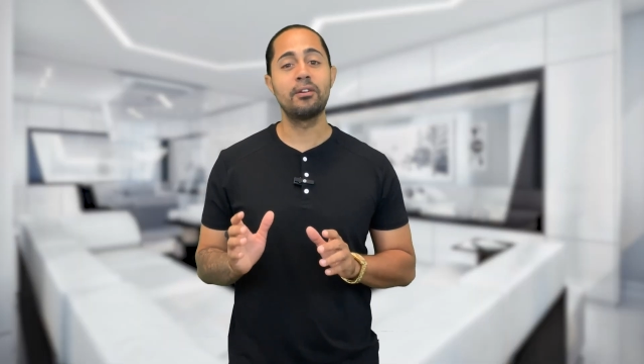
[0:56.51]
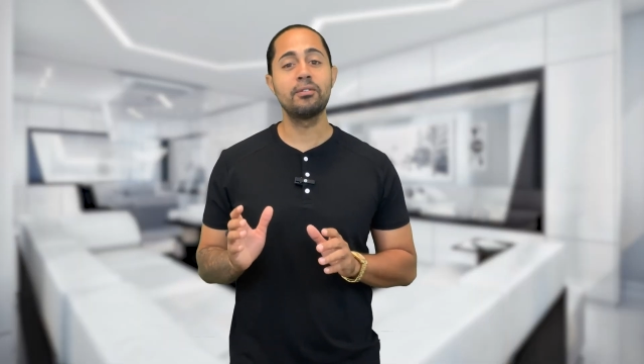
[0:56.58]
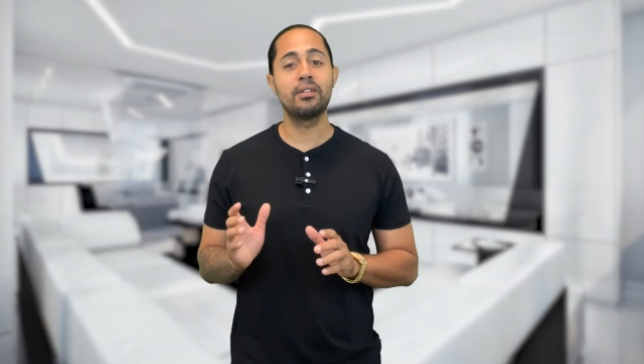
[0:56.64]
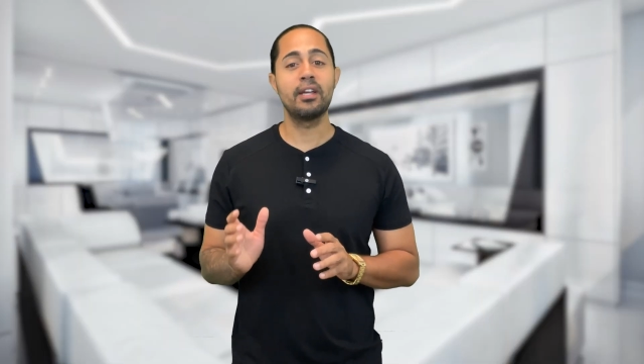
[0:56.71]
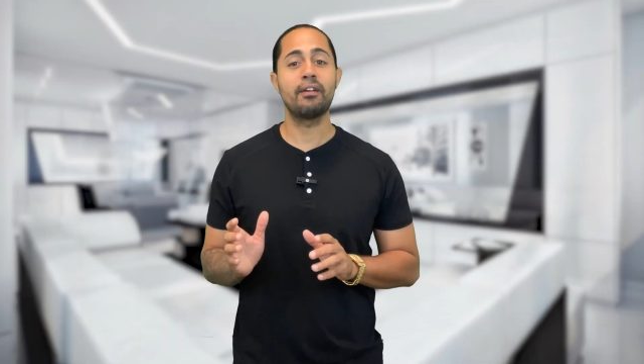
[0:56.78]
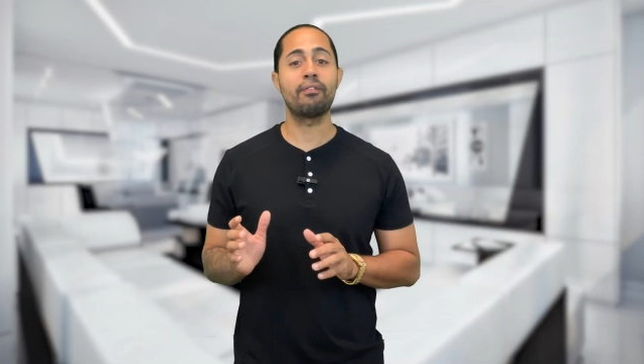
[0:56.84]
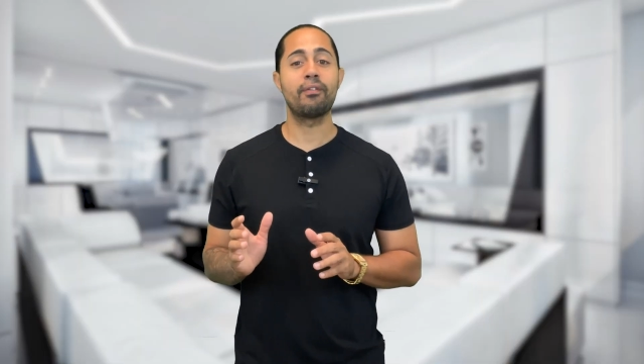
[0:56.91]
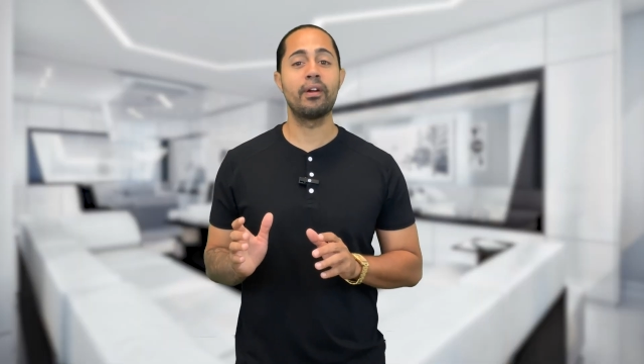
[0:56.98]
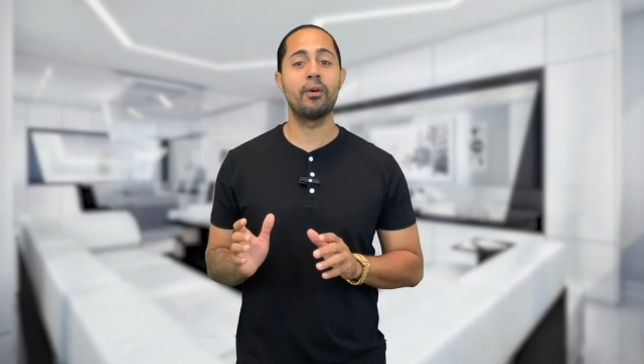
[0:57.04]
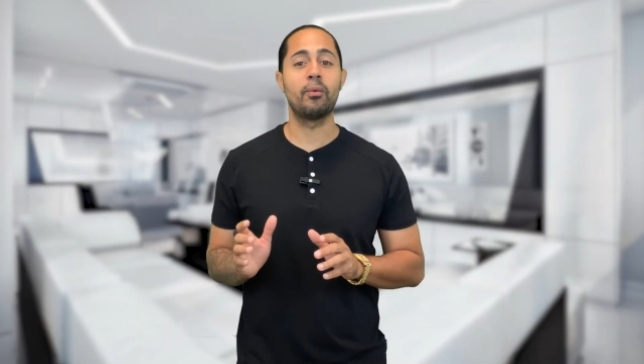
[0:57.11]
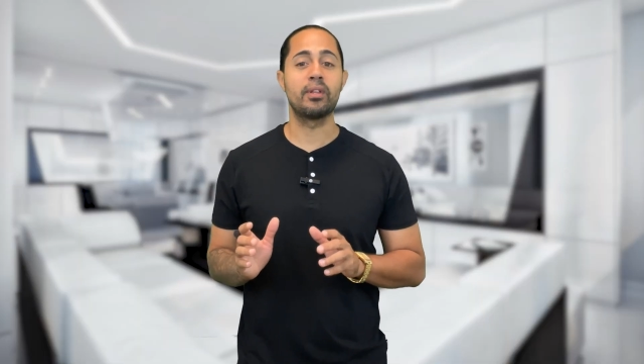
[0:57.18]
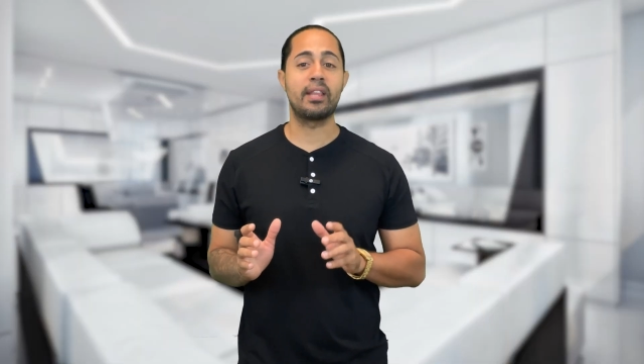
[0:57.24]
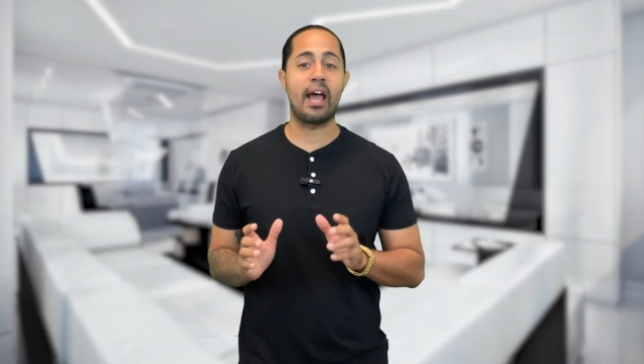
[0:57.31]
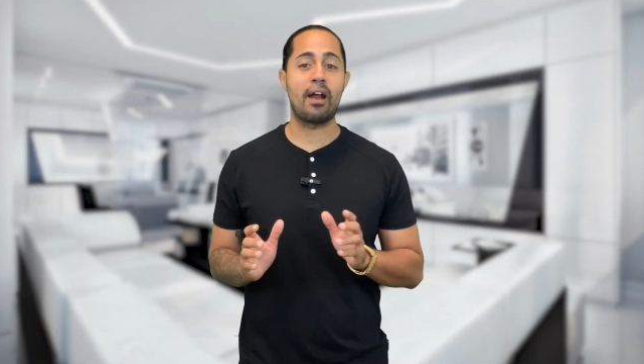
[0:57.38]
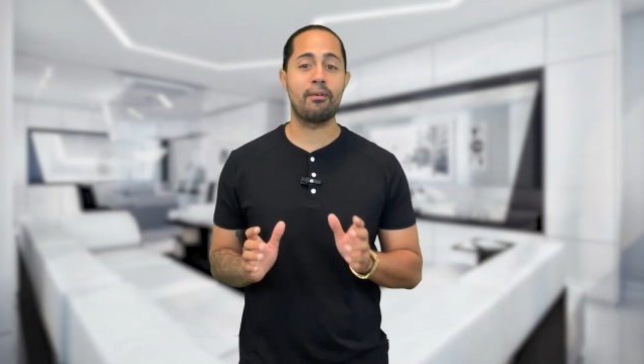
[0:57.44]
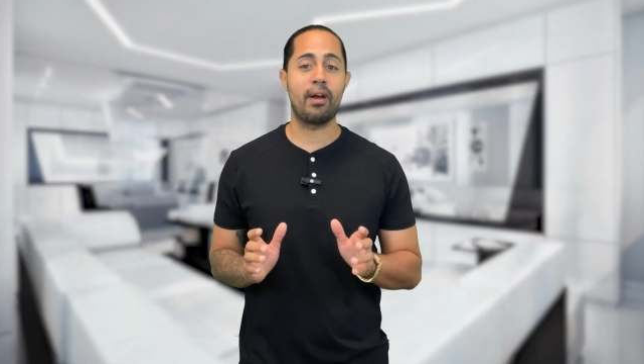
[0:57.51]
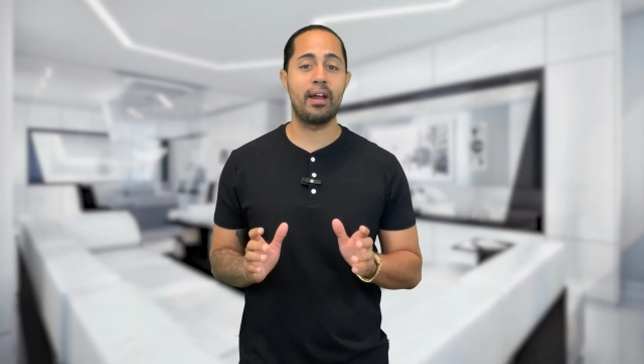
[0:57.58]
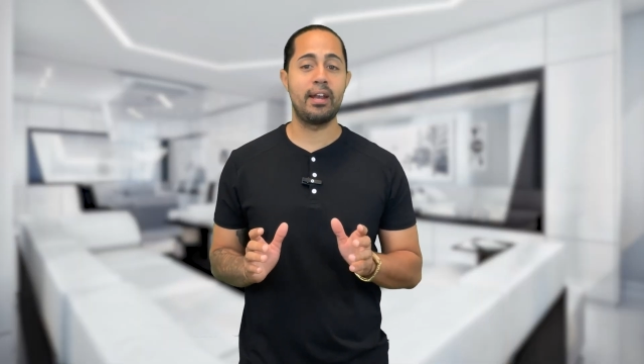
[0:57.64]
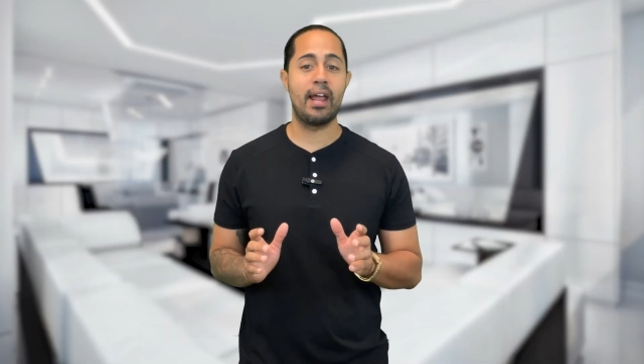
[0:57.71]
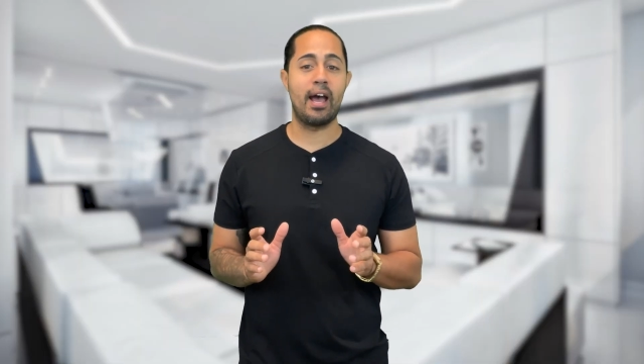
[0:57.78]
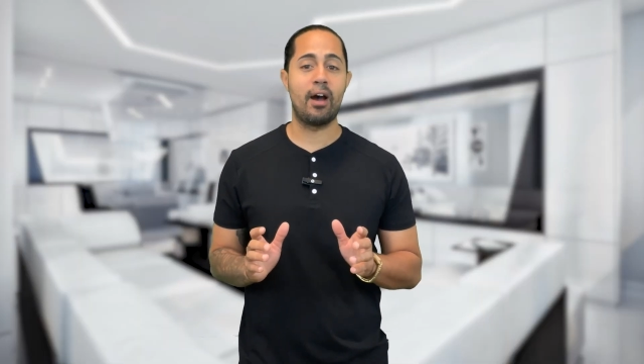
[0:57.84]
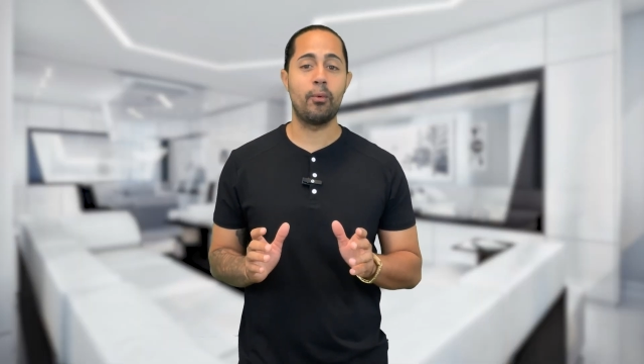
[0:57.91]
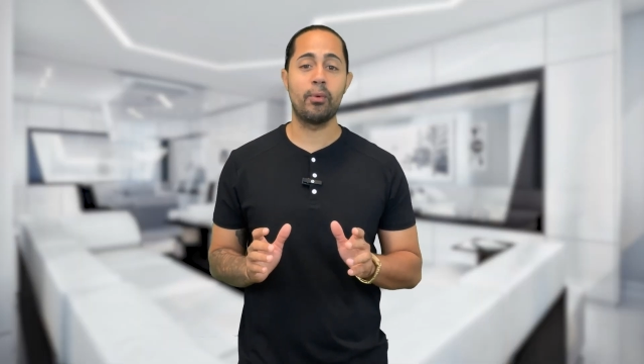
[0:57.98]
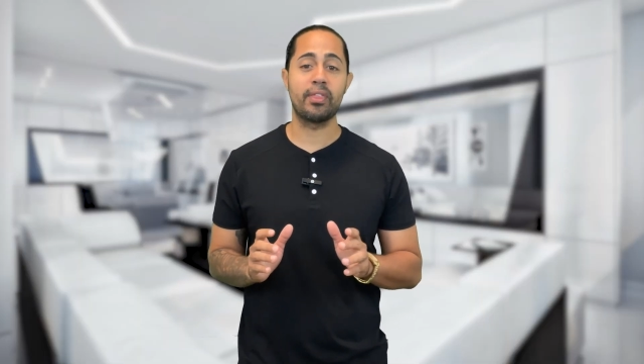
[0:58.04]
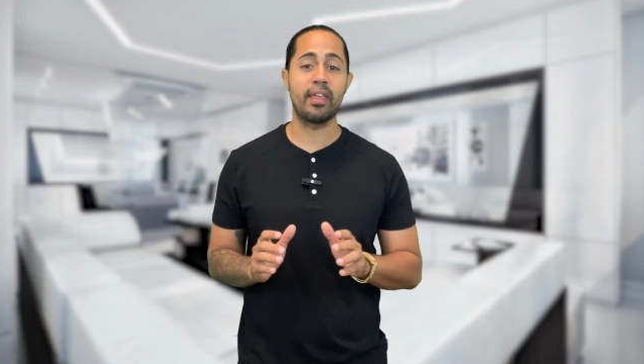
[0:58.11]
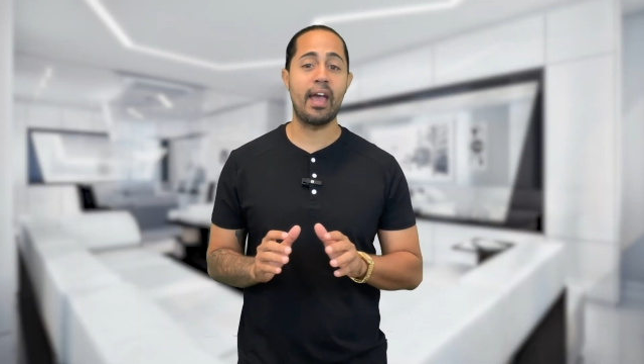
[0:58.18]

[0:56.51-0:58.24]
different with that right now with